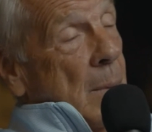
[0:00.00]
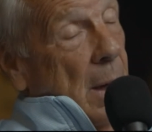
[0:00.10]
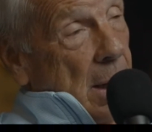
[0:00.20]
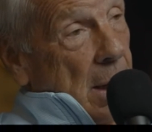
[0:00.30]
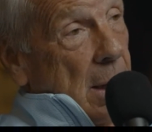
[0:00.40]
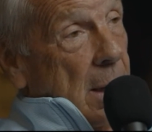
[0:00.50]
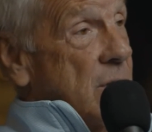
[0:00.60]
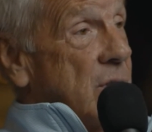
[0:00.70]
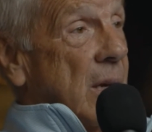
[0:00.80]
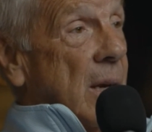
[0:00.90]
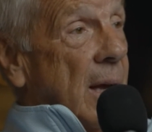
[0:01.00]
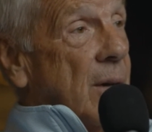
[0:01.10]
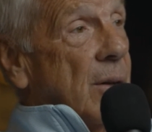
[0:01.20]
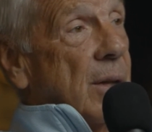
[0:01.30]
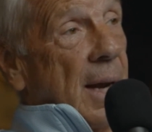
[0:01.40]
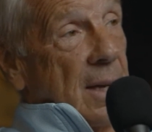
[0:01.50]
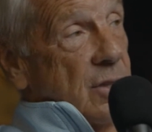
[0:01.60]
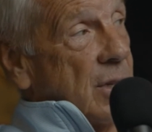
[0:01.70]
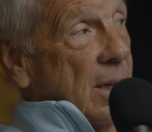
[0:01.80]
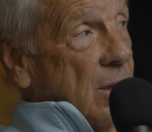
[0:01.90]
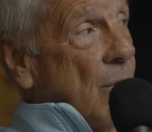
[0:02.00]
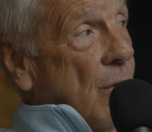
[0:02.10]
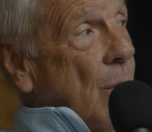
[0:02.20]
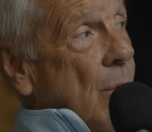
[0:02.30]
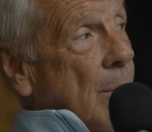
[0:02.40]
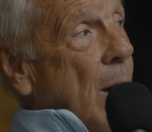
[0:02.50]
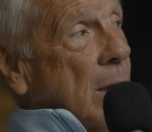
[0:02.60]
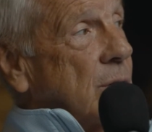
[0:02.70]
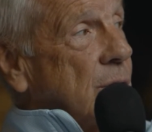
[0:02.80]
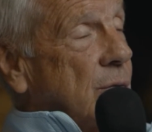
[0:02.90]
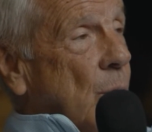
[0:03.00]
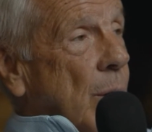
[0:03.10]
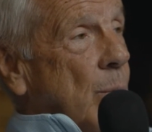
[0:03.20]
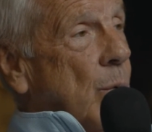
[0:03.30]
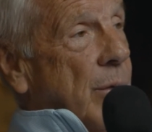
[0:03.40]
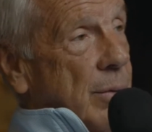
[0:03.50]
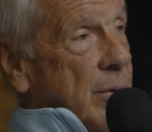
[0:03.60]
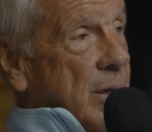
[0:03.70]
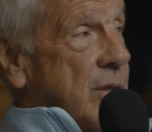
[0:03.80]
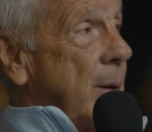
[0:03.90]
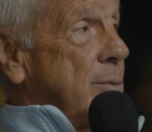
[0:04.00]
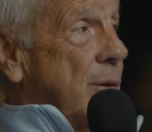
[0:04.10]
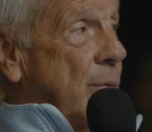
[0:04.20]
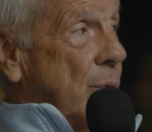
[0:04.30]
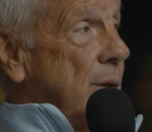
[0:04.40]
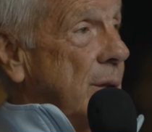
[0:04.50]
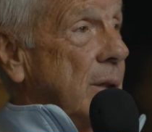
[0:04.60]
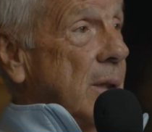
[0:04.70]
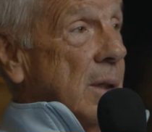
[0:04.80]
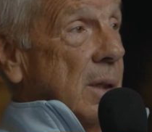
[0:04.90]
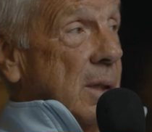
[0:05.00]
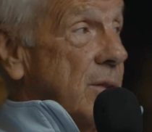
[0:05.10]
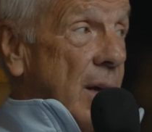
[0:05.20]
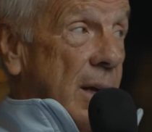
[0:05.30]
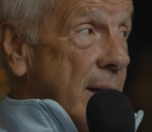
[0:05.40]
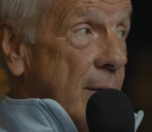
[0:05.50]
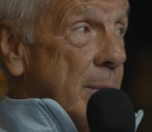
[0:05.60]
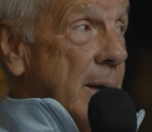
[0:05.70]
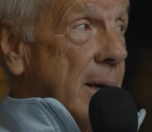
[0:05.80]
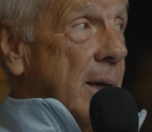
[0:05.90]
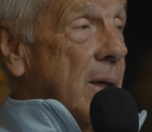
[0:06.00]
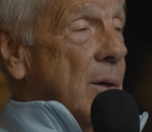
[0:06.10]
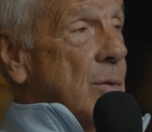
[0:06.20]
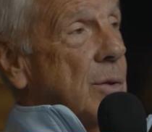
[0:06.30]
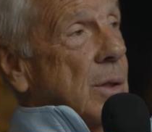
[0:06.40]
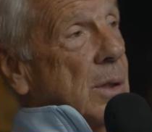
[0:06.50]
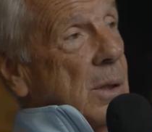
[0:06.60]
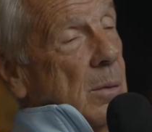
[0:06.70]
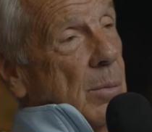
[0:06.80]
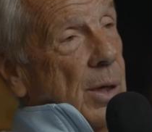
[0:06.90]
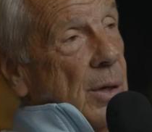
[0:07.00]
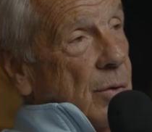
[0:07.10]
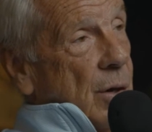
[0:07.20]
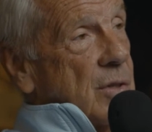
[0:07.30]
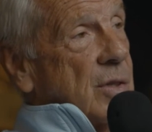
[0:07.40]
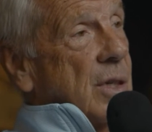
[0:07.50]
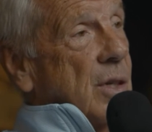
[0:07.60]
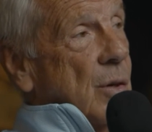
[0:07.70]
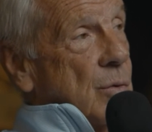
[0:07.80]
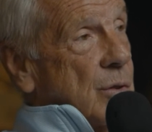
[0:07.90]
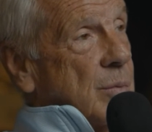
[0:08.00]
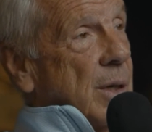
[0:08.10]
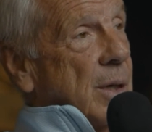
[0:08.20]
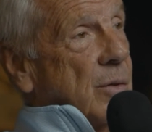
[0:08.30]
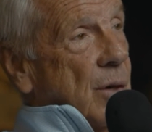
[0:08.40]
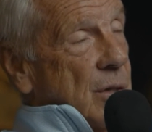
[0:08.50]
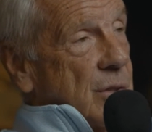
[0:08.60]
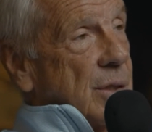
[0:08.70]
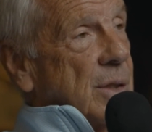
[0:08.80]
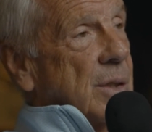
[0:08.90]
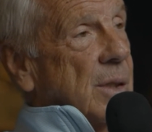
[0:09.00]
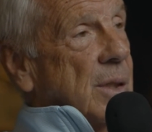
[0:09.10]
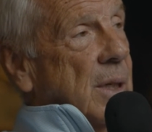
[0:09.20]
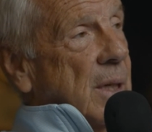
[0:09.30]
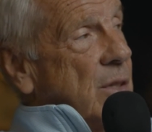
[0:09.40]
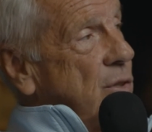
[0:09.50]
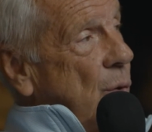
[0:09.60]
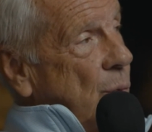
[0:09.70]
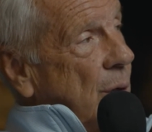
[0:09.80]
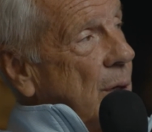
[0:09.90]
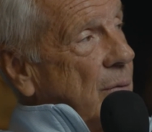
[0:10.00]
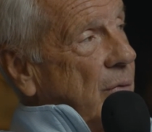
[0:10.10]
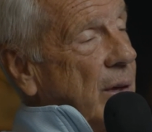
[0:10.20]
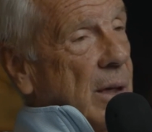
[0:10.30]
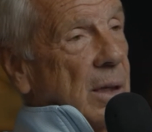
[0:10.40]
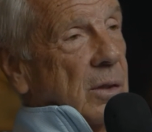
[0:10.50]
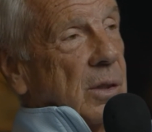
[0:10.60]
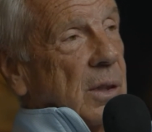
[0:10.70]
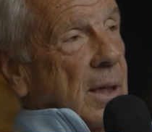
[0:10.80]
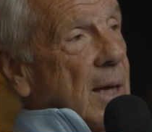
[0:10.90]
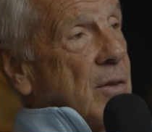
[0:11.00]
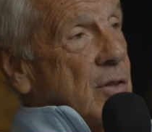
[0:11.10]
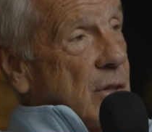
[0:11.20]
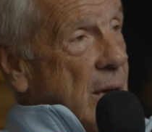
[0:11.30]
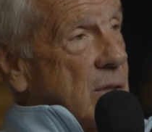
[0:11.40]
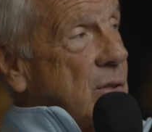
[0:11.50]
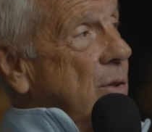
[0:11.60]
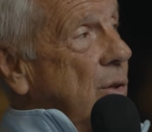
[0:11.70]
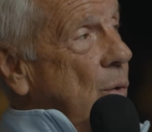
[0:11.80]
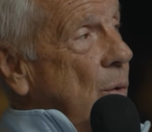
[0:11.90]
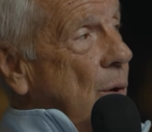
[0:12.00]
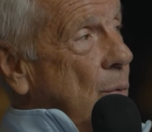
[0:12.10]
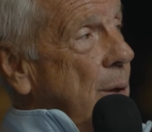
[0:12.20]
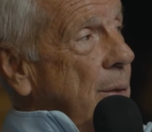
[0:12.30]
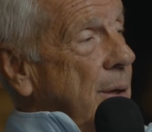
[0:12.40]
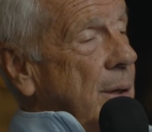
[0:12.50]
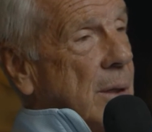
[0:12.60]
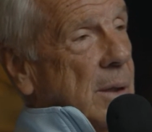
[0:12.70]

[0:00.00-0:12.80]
And he said later that I checked off all the boxes for him with the exception of one, is I'd never been a head coach. But he trusted Coach Smith, trusted his own gut feelings, and got the chancellor to go along with it.